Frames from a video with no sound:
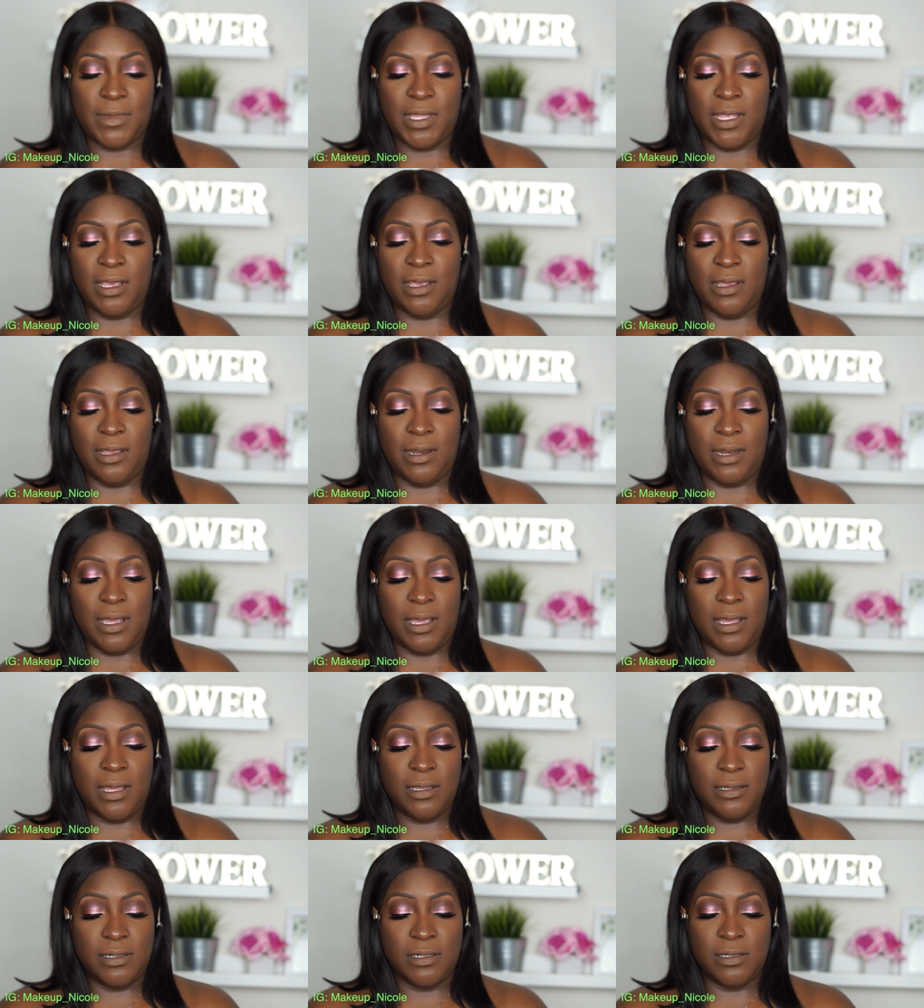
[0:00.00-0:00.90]
and
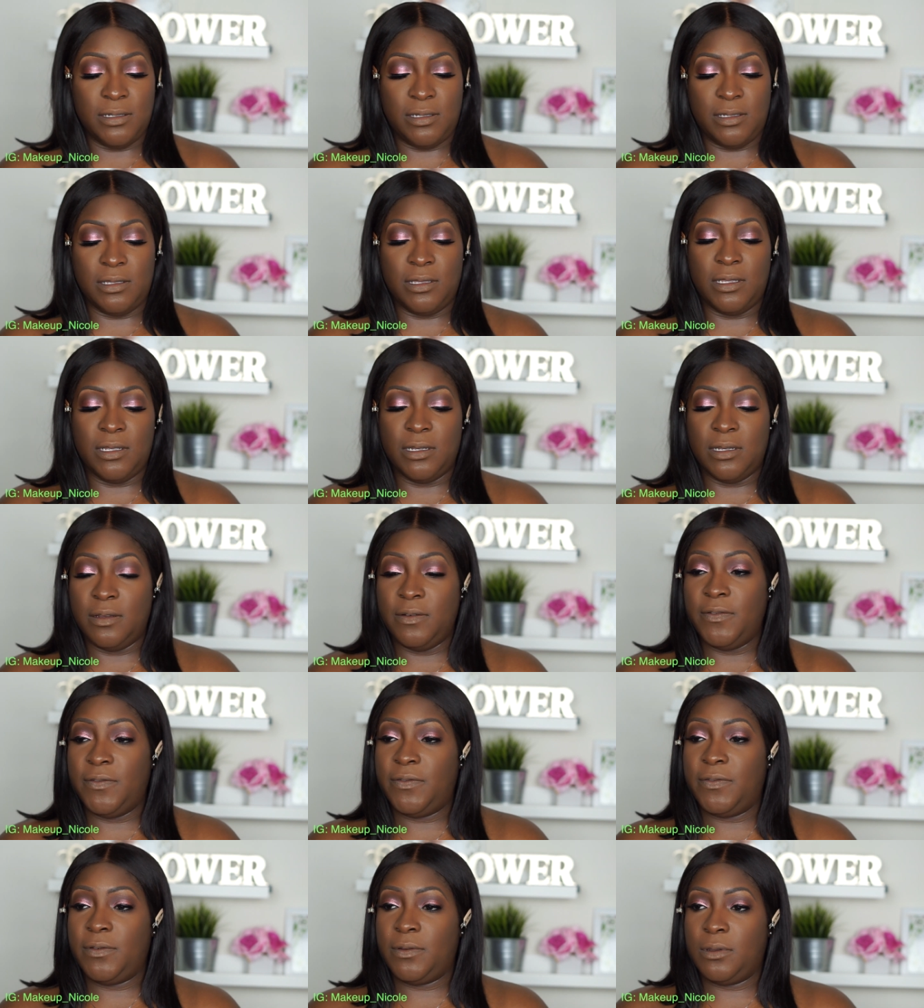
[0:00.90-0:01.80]
I just
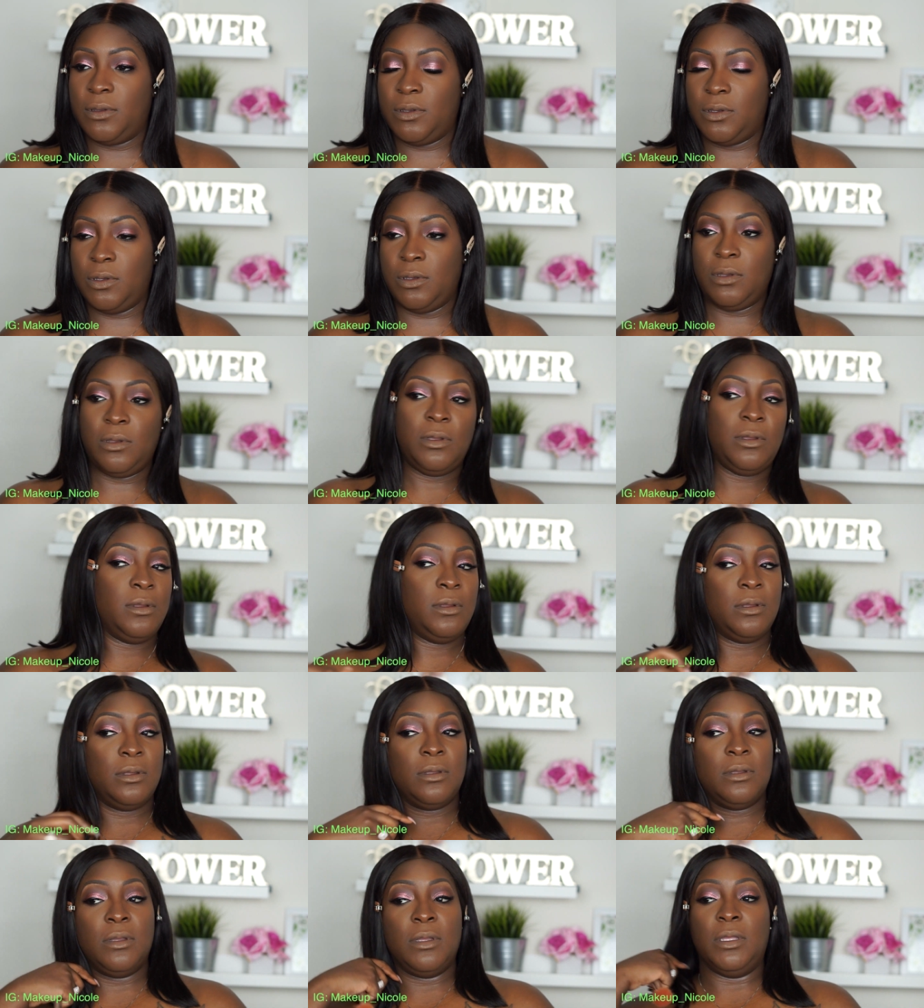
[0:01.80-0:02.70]
love.
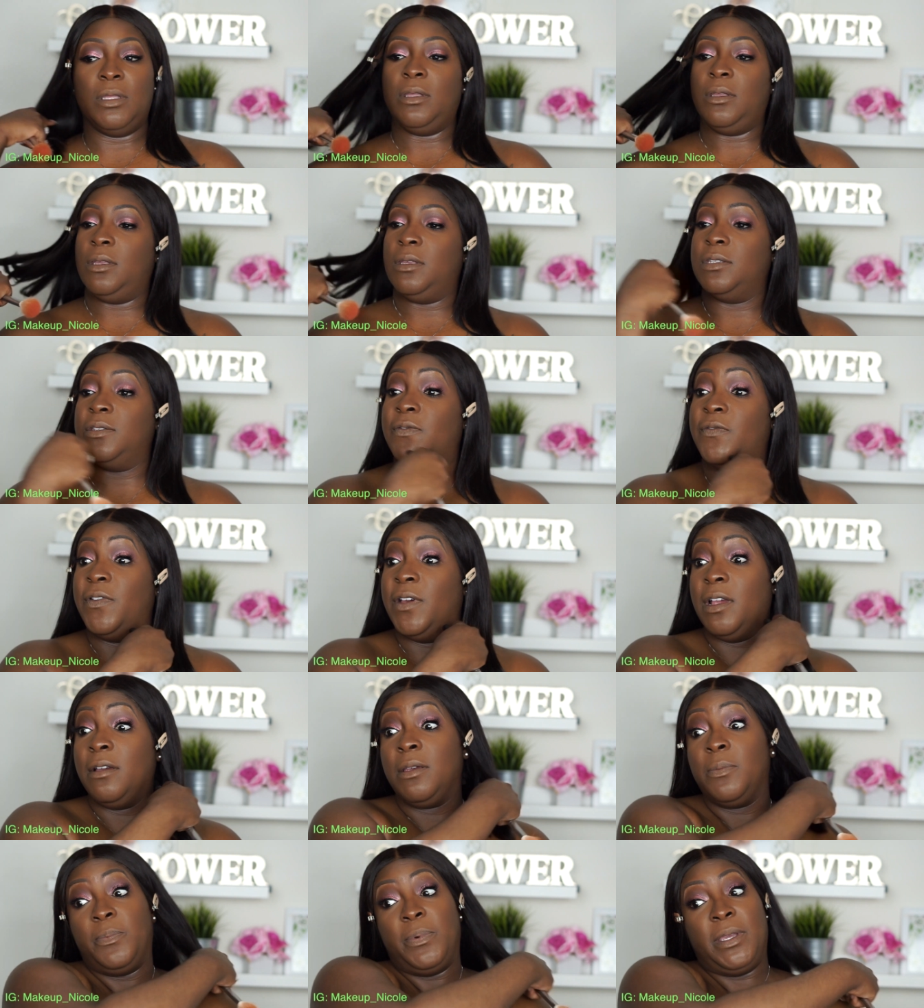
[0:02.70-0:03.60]
It's
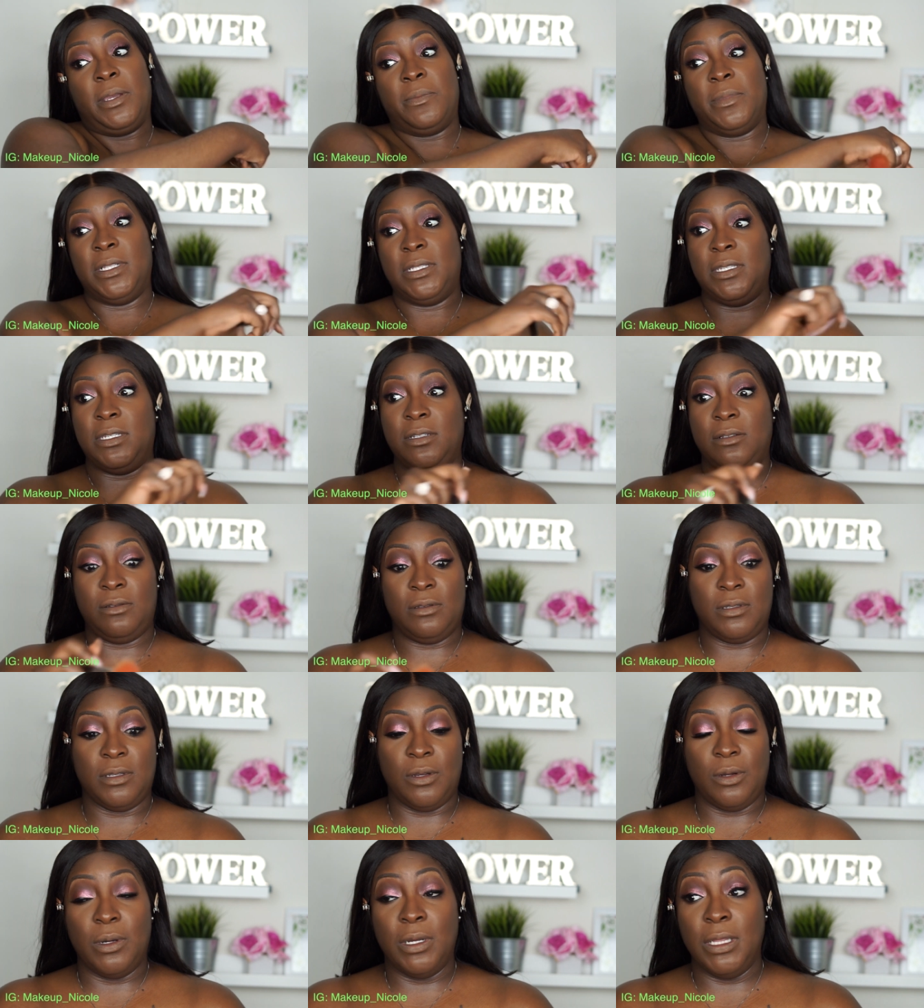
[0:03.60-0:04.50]
very pigmented,
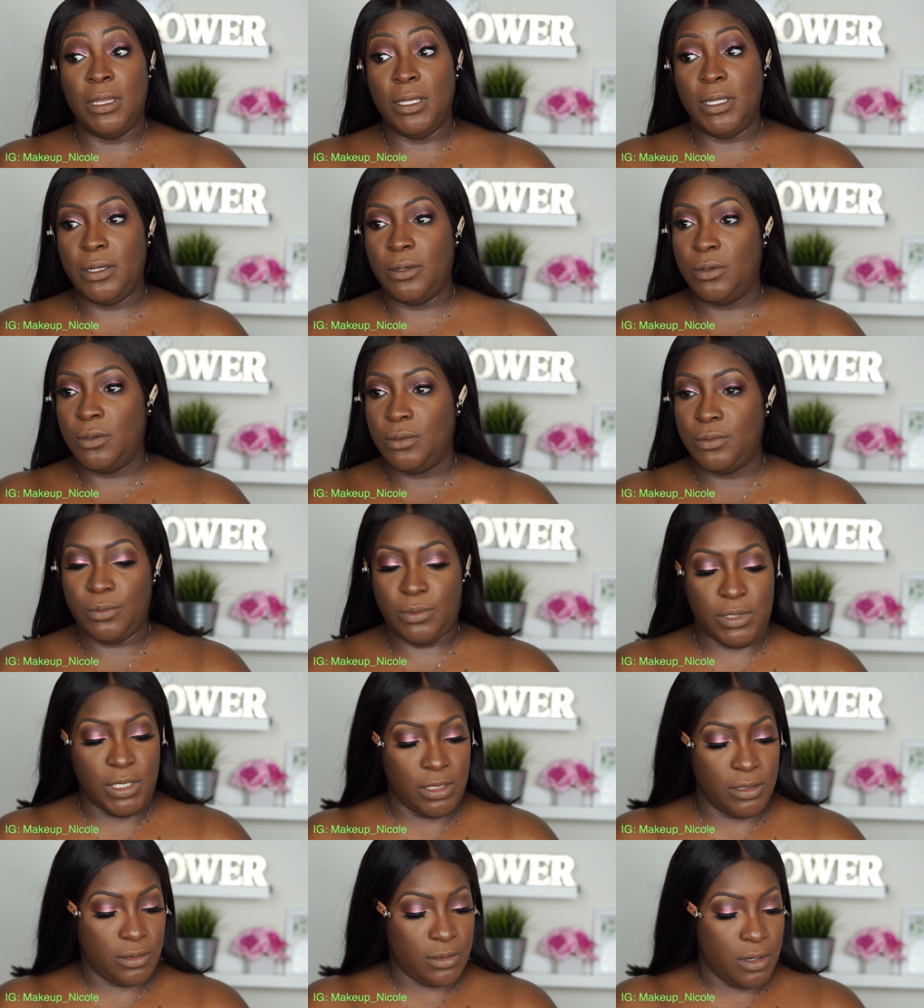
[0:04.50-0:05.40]
so a little
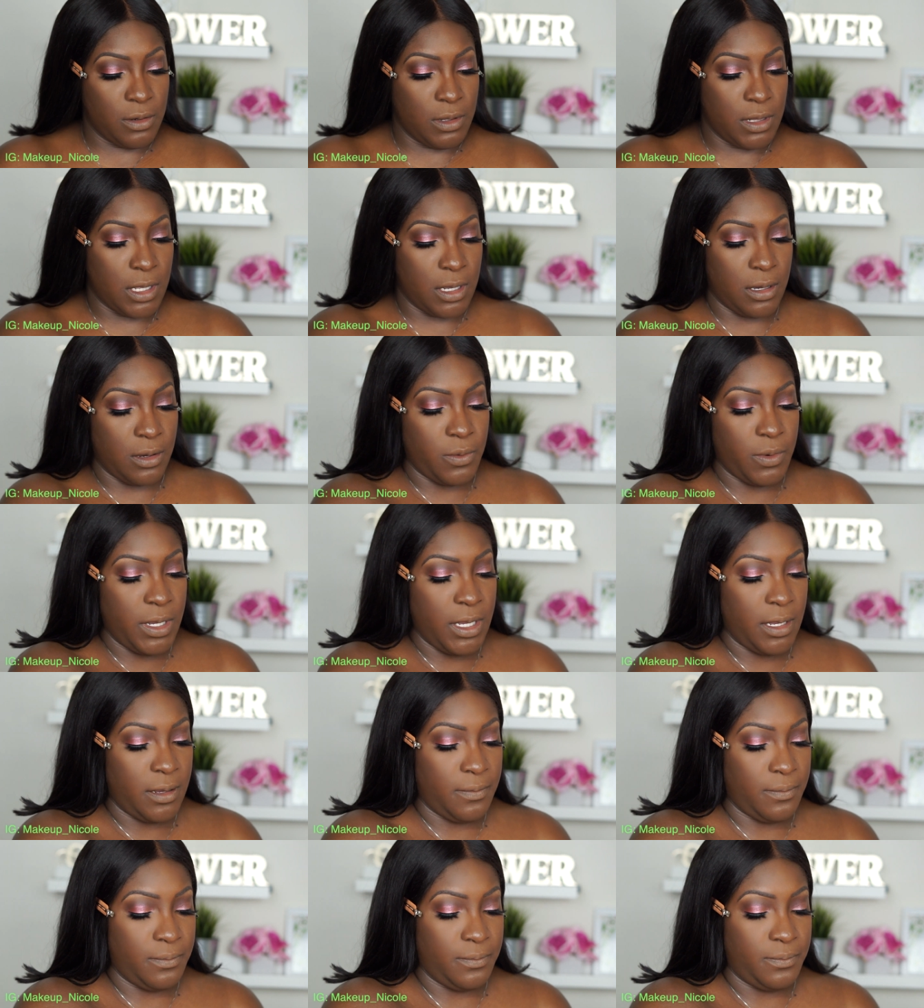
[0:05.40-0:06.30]
does go a long way.